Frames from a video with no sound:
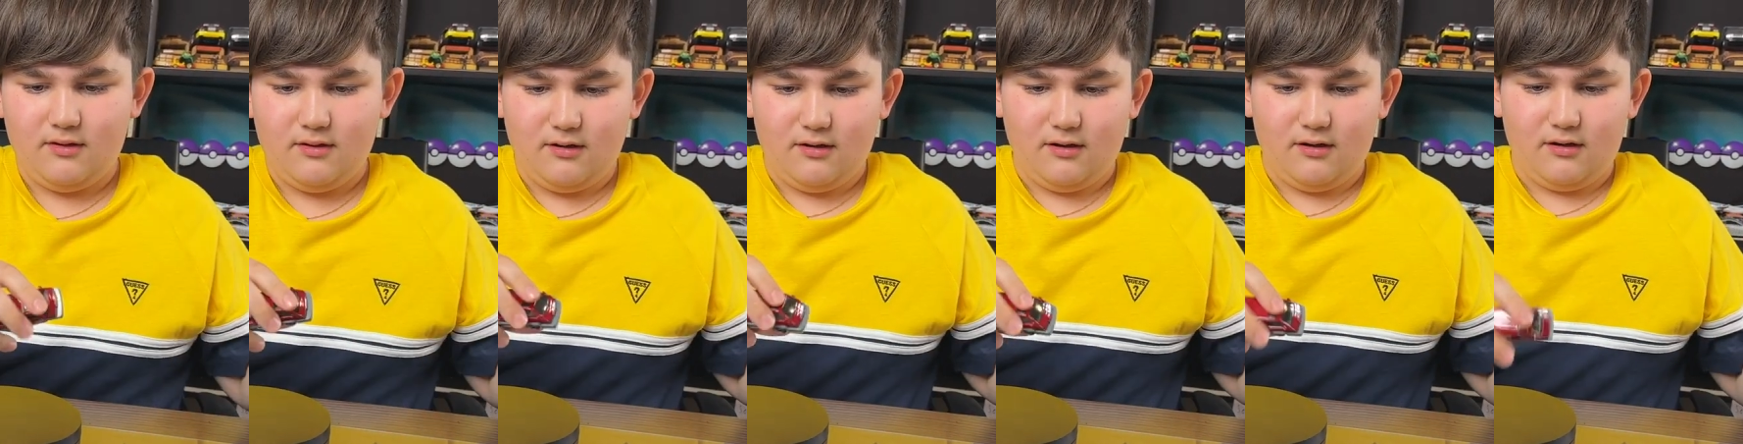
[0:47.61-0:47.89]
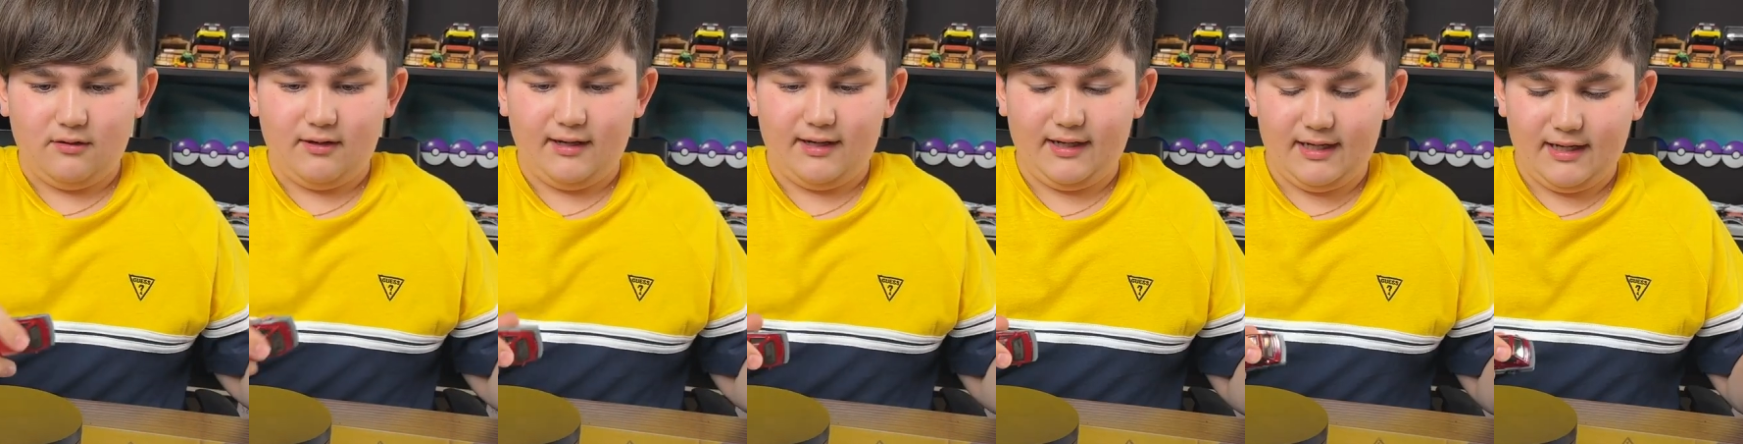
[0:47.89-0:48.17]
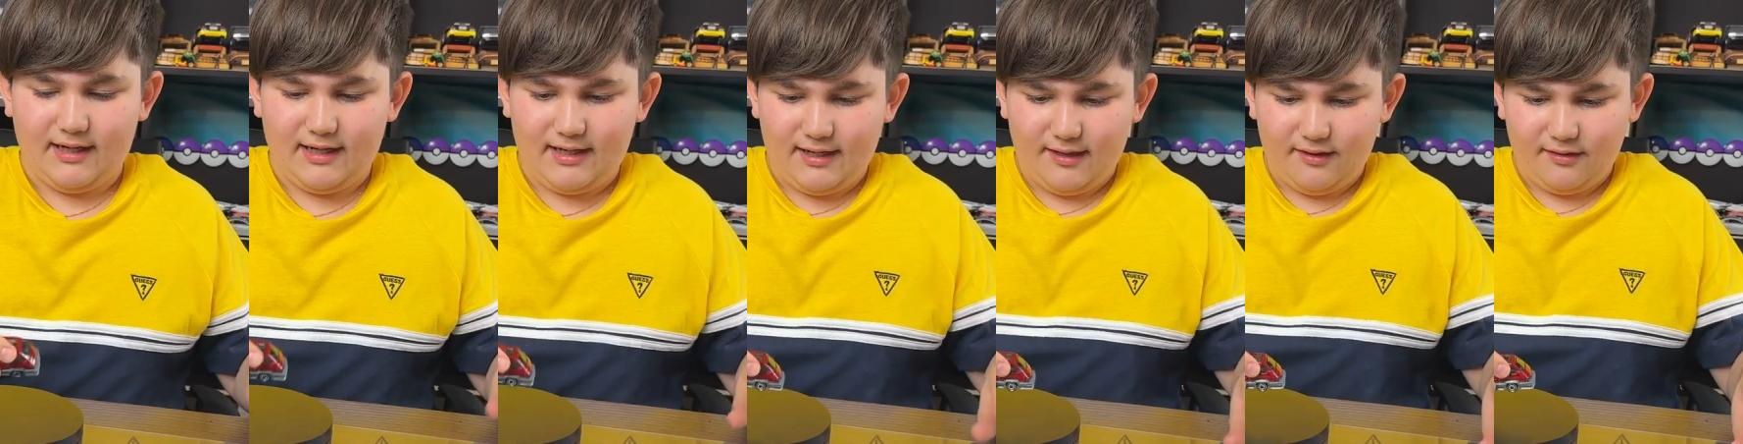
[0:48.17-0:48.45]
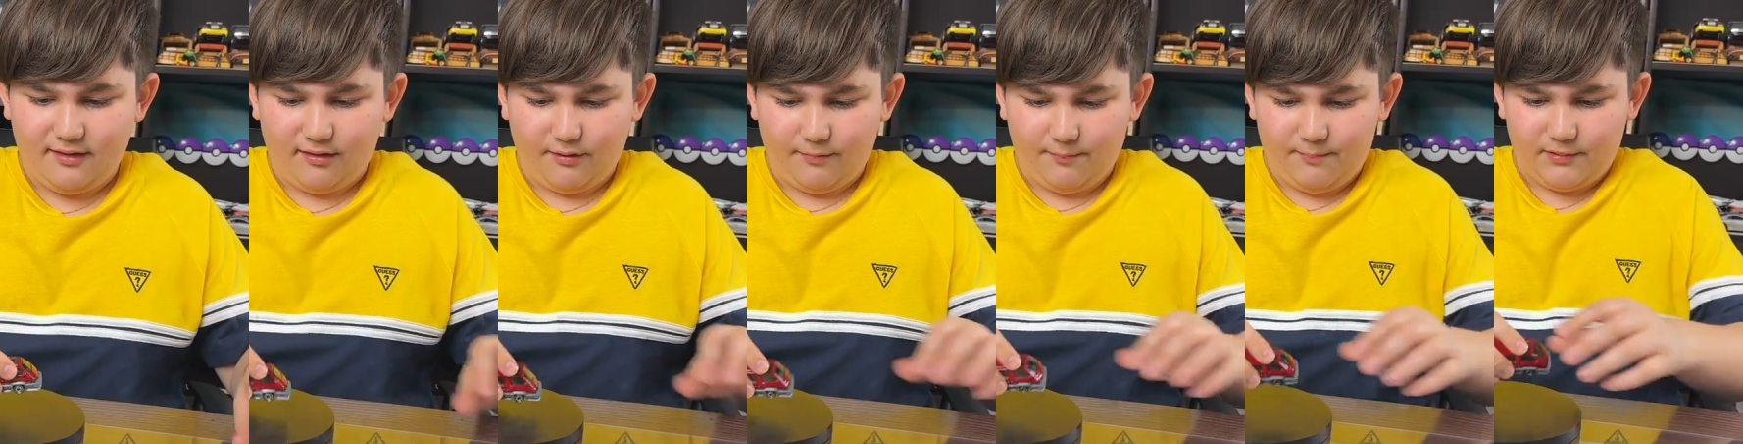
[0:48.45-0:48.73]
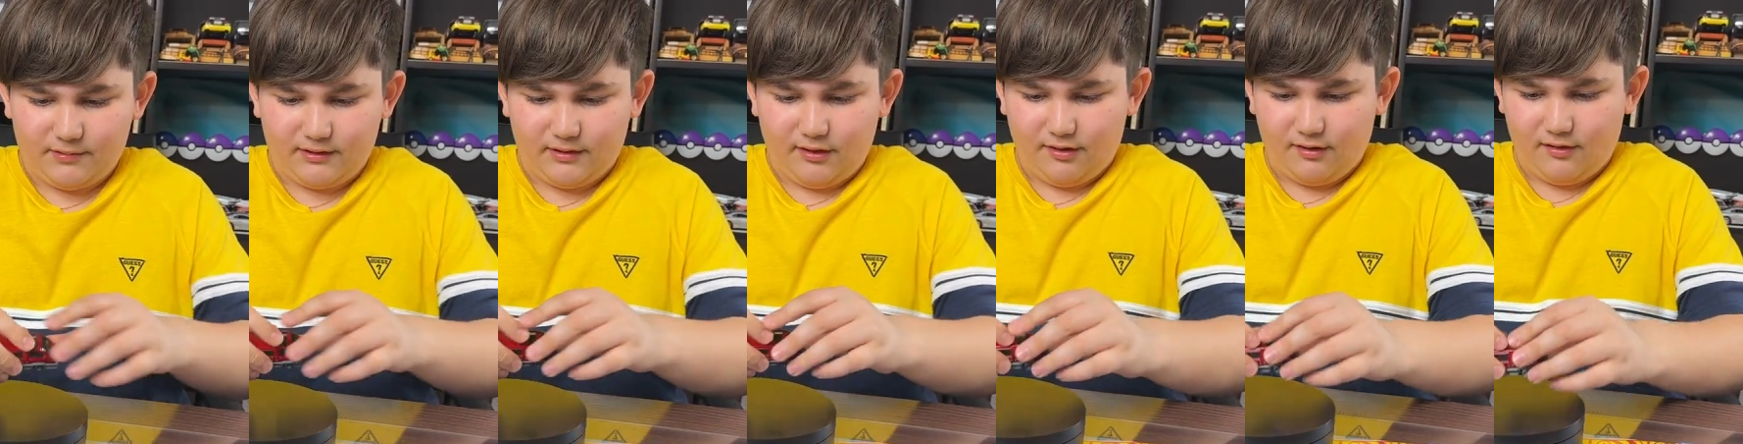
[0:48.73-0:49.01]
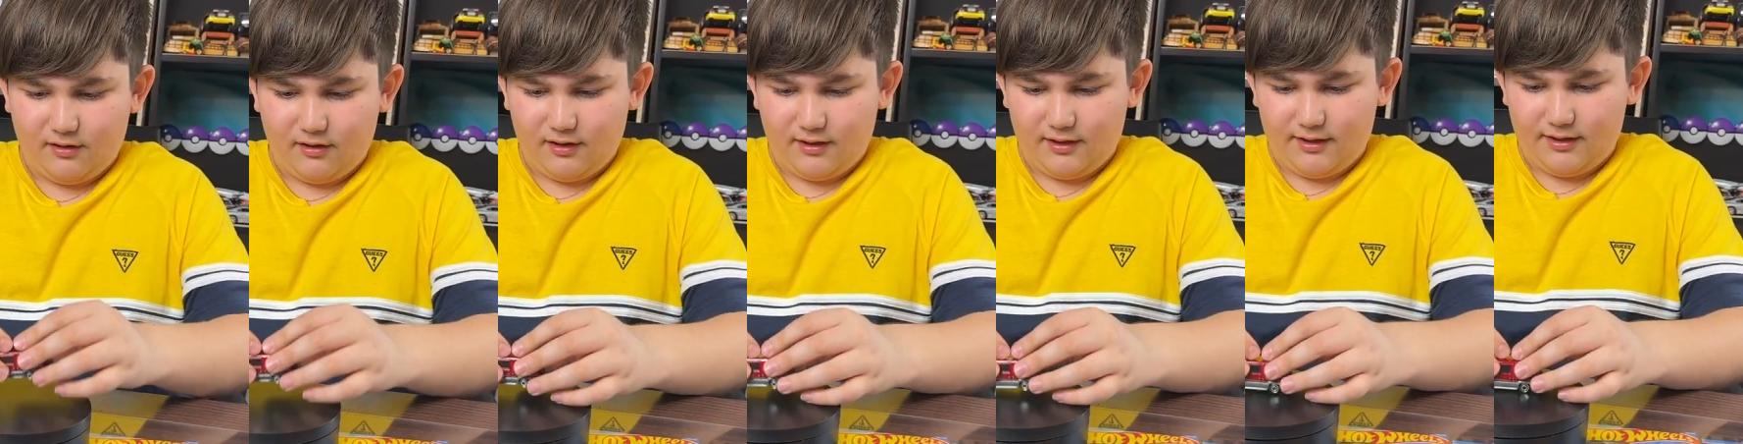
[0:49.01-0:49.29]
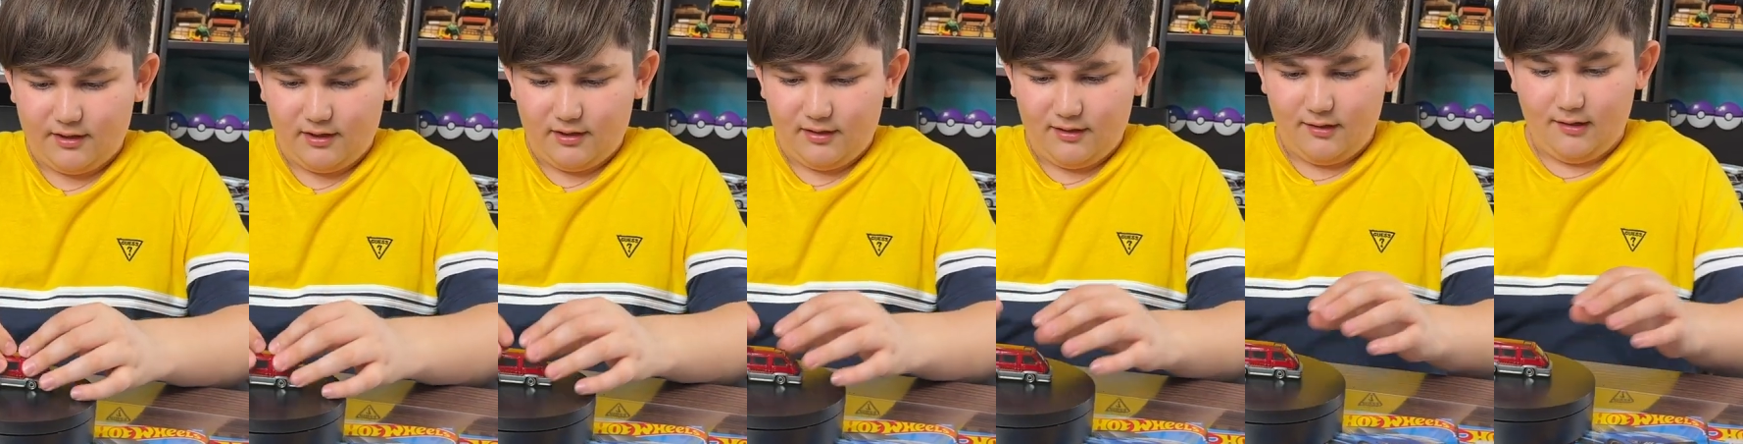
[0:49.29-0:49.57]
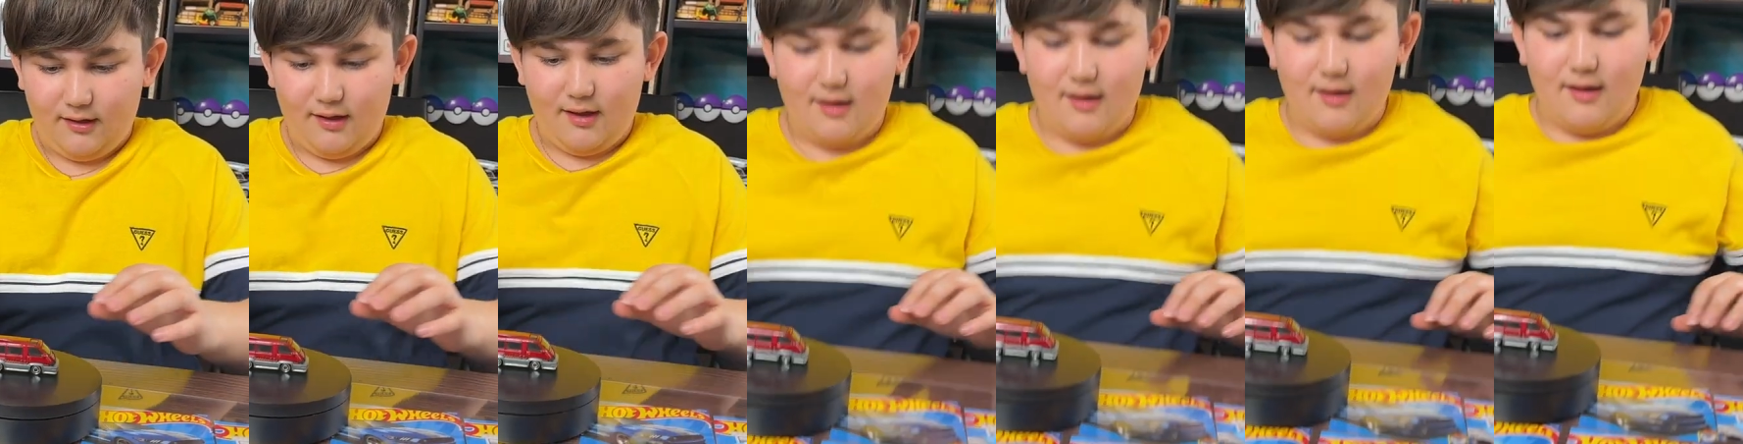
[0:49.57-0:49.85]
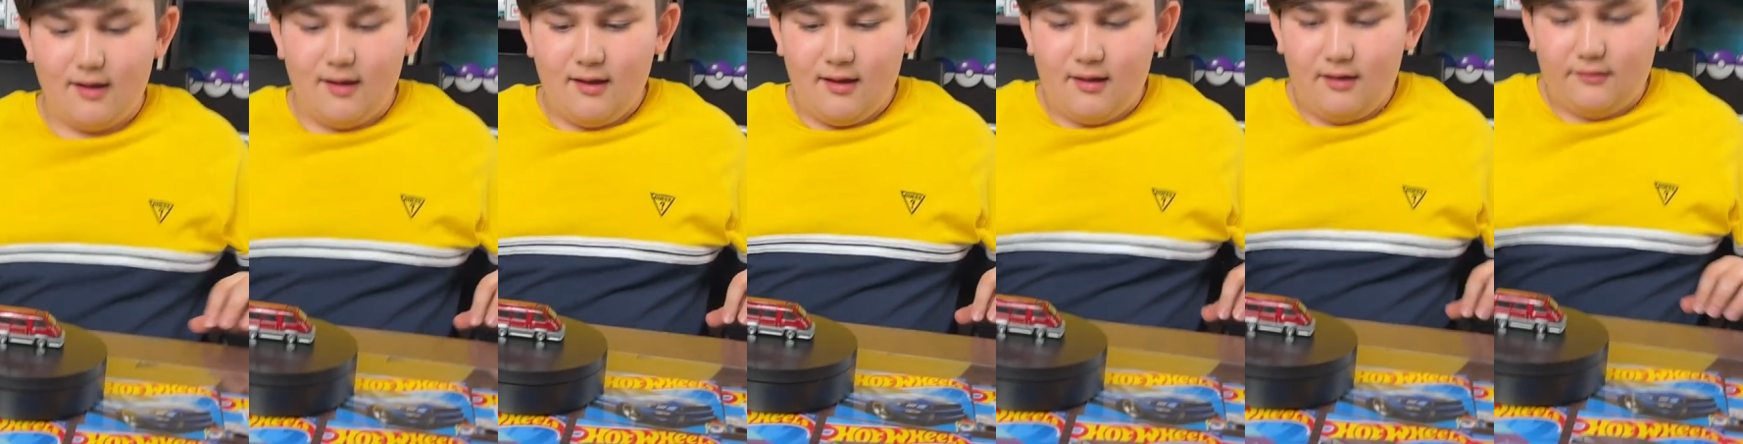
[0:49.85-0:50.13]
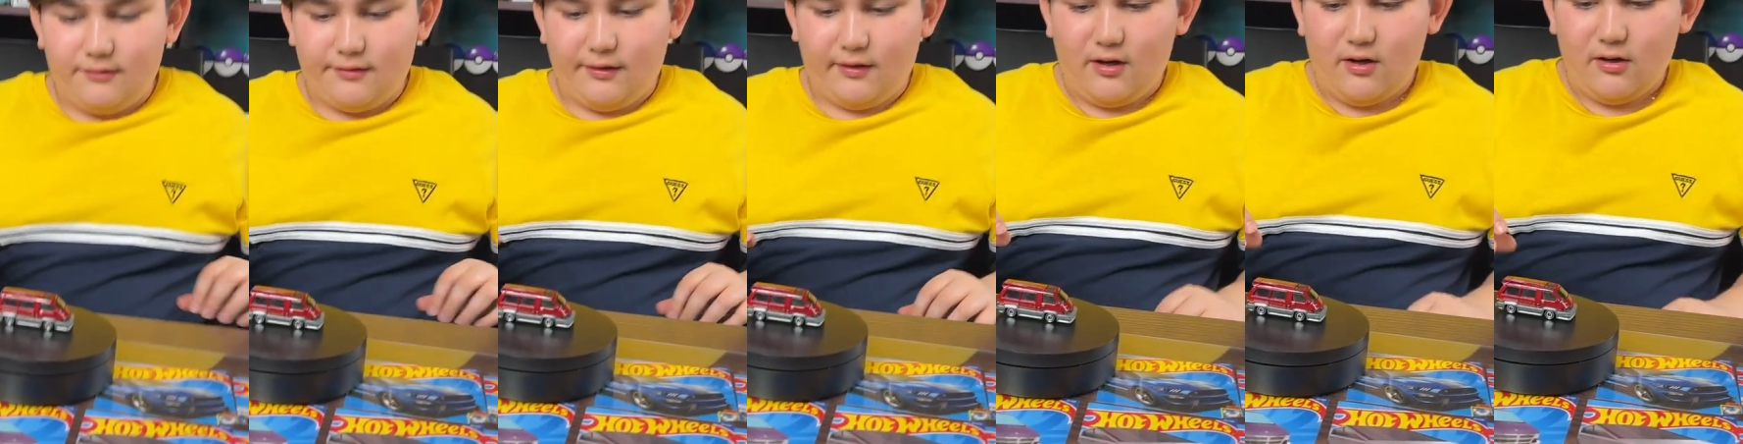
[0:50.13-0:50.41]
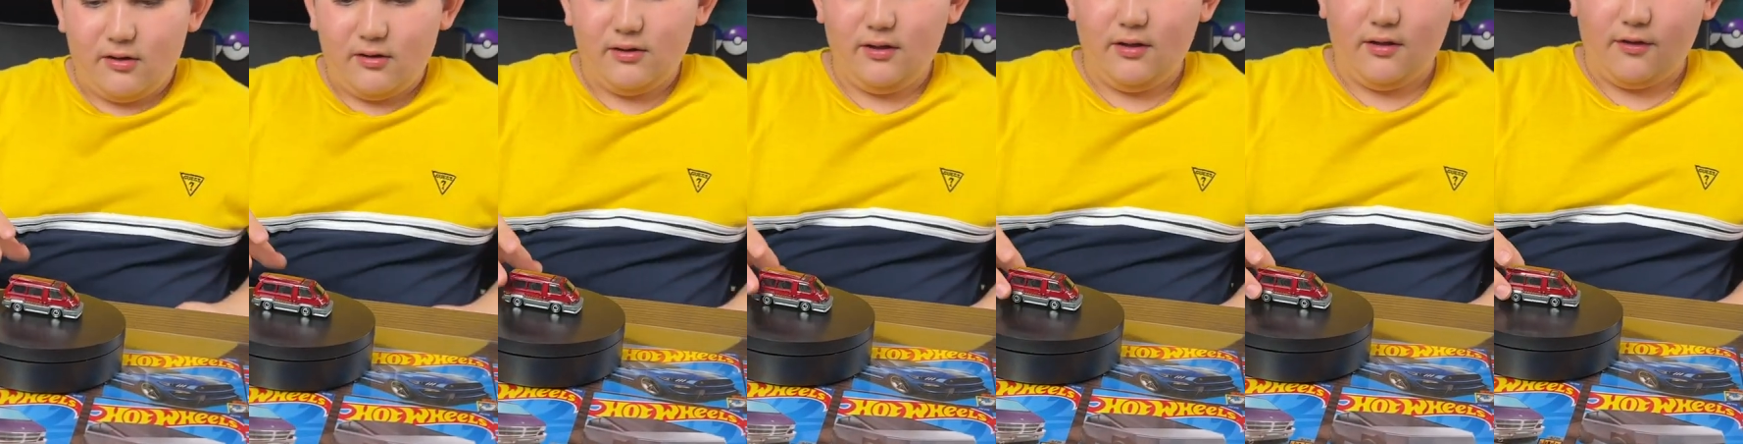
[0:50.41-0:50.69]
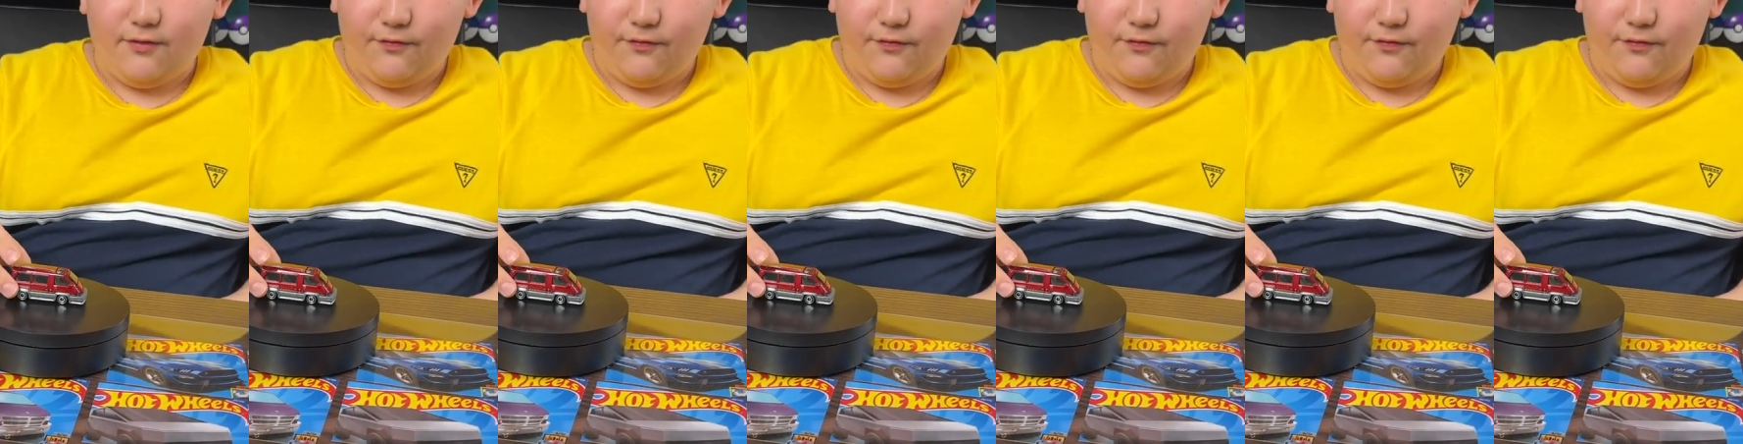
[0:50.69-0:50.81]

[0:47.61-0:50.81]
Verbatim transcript: Alright guys, let's put this car here. The car looks